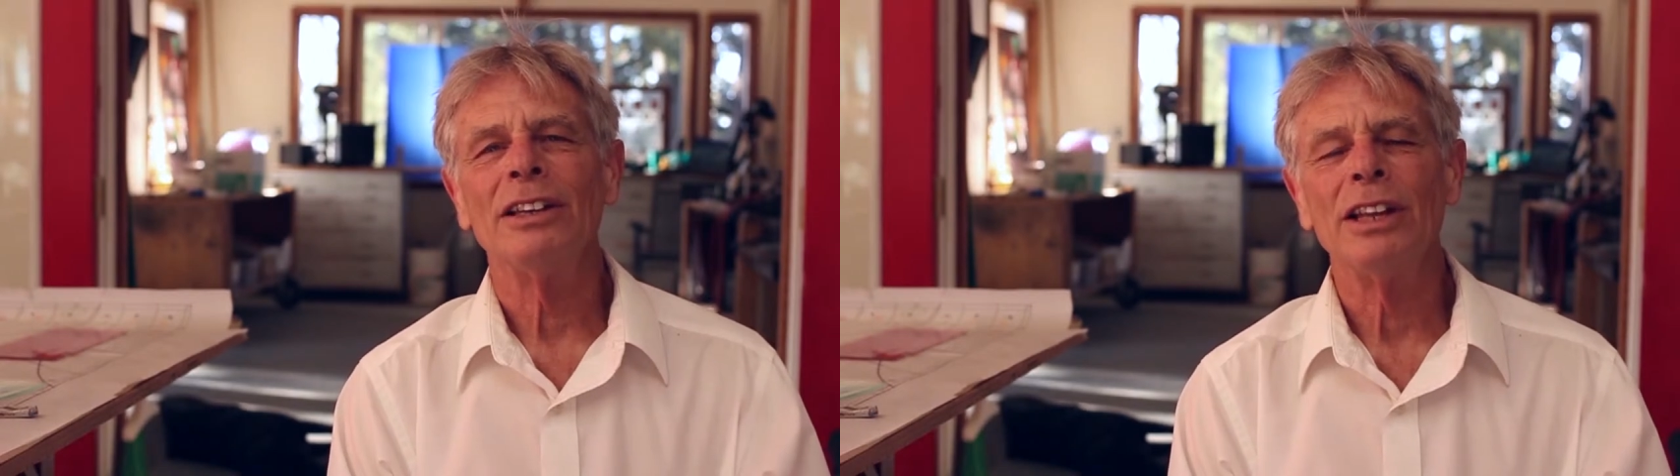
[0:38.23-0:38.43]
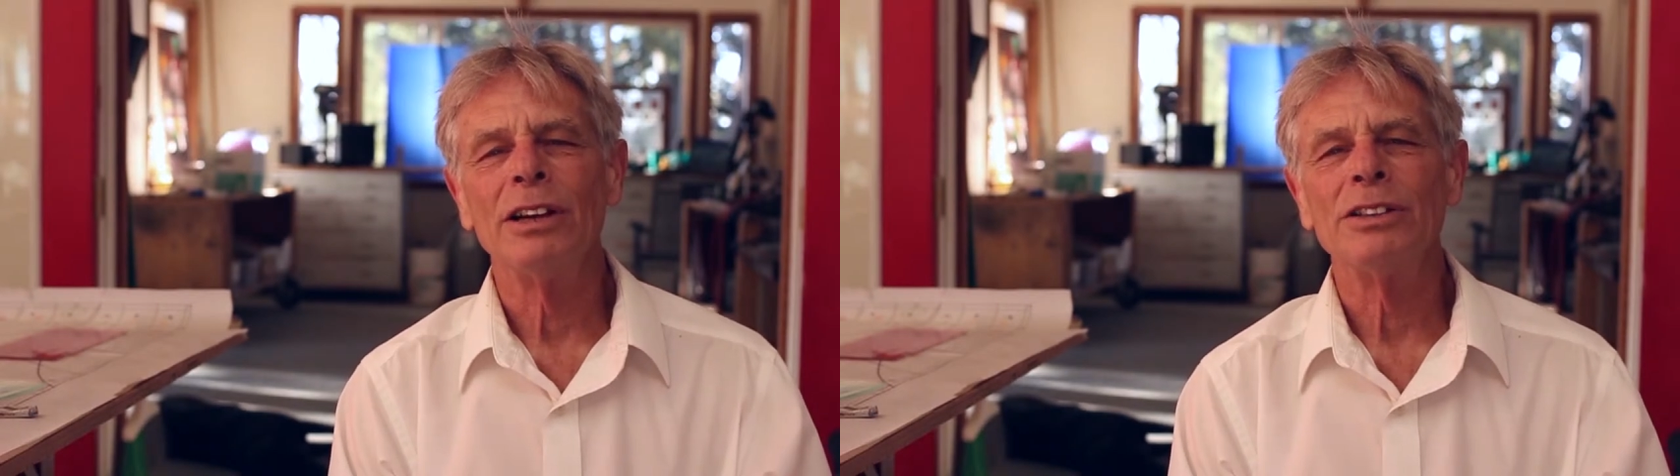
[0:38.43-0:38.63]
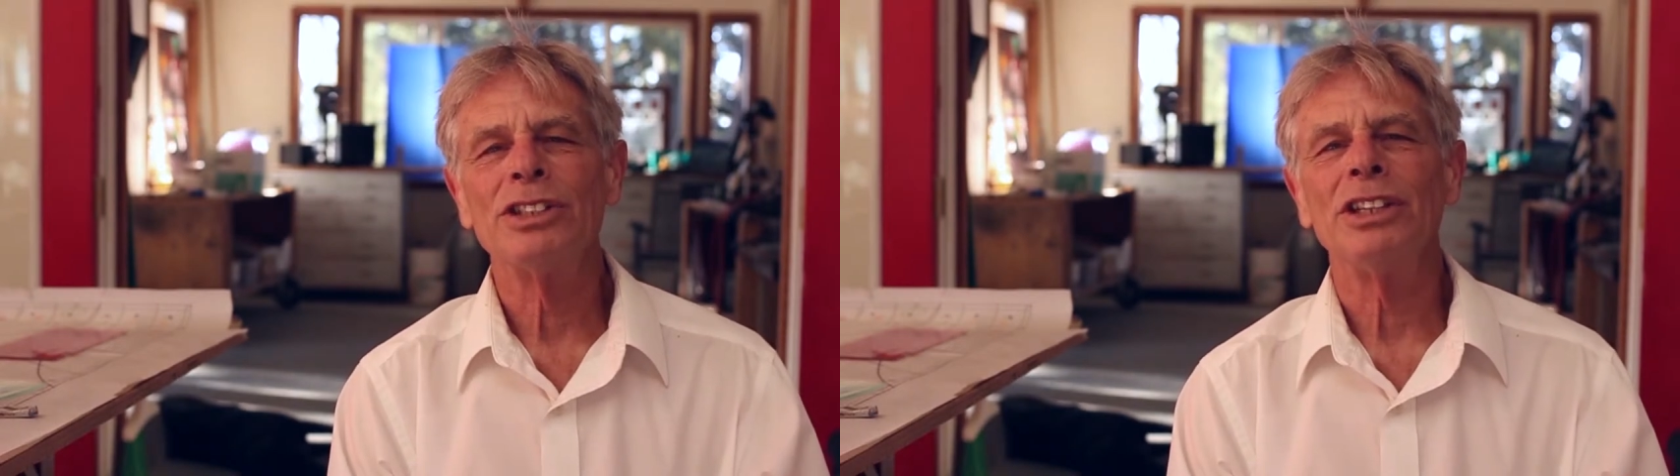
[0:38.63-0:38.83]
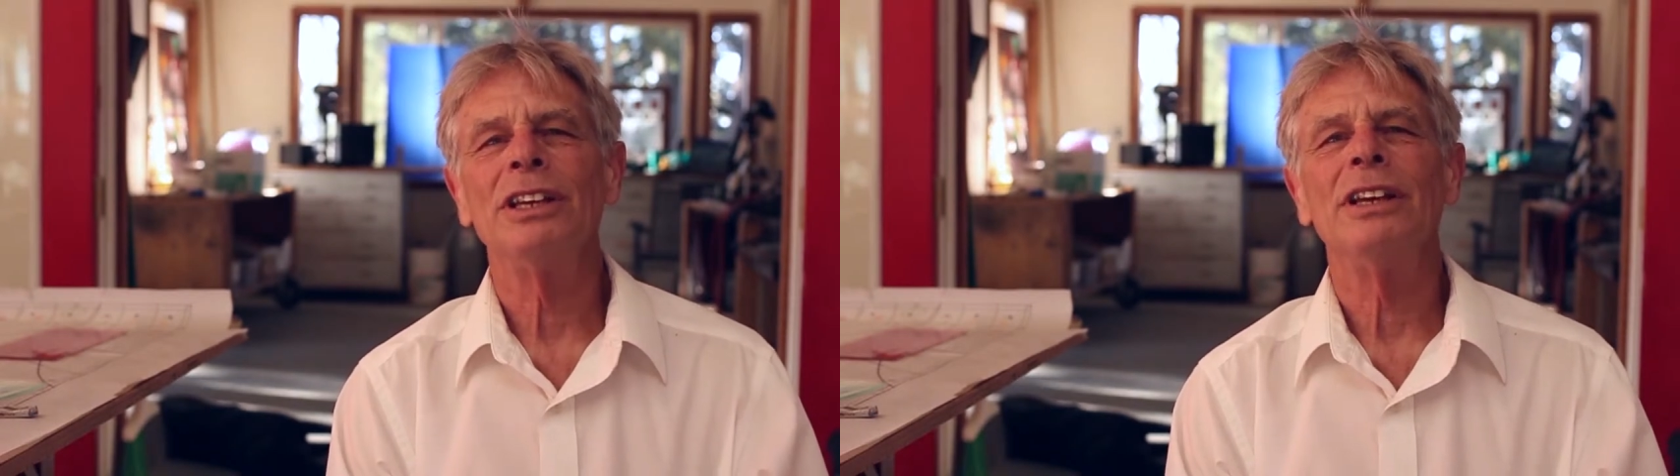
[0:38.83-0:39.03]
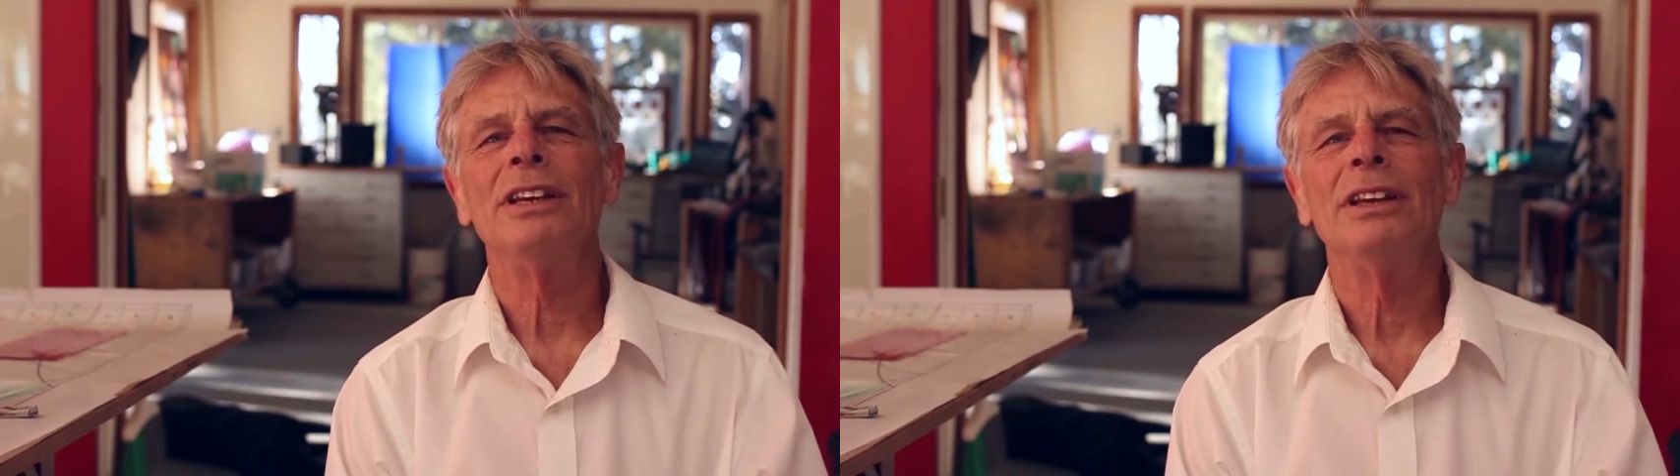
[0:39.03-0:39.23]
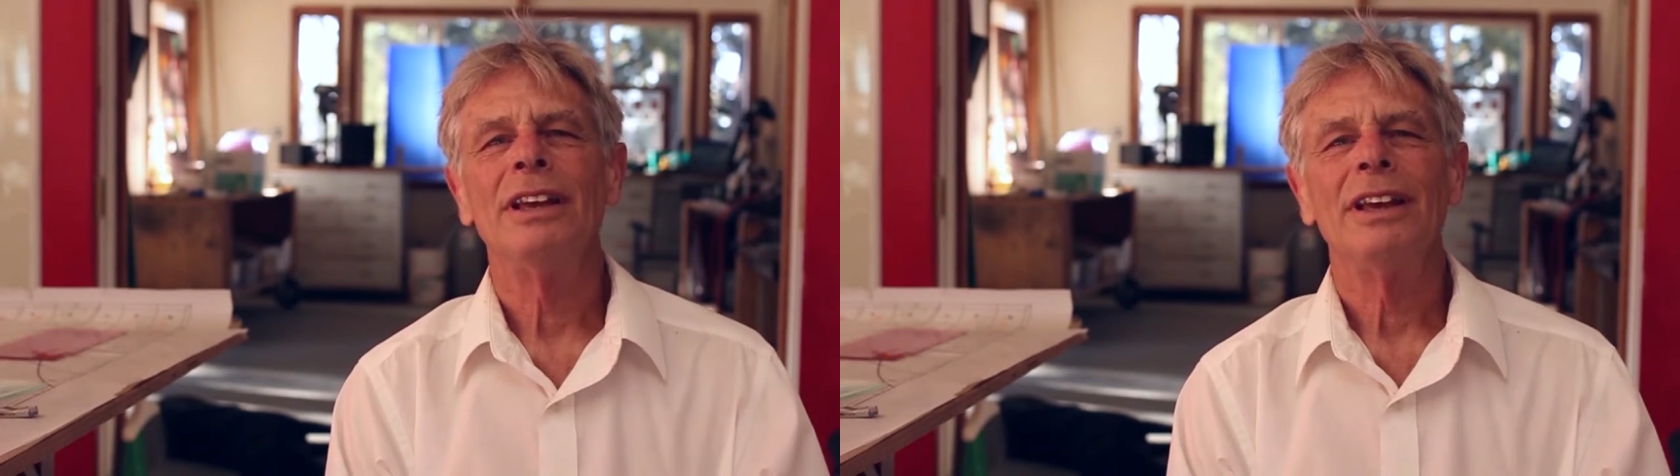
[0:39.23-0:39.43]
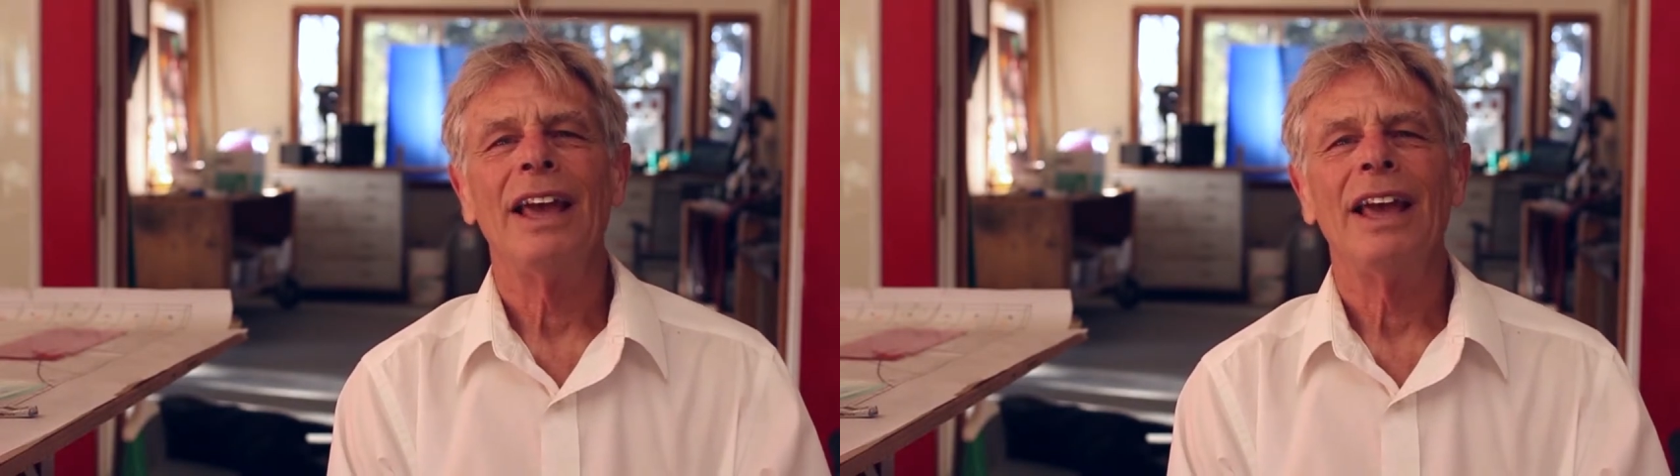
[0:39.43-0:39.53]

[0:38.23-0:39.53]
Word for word: and liturgy,